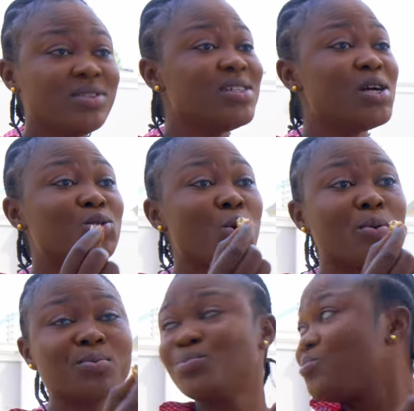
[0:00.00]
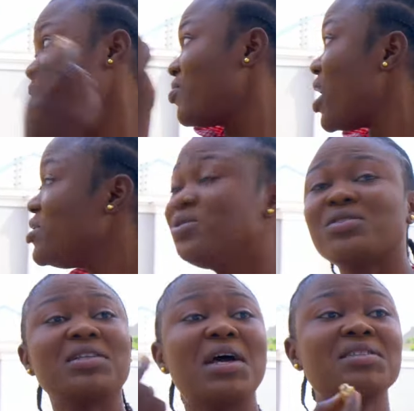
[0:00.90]
There, too. Now, you need
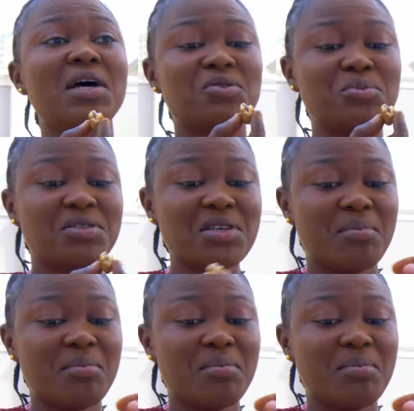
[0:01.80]
some 9-dash, we'll see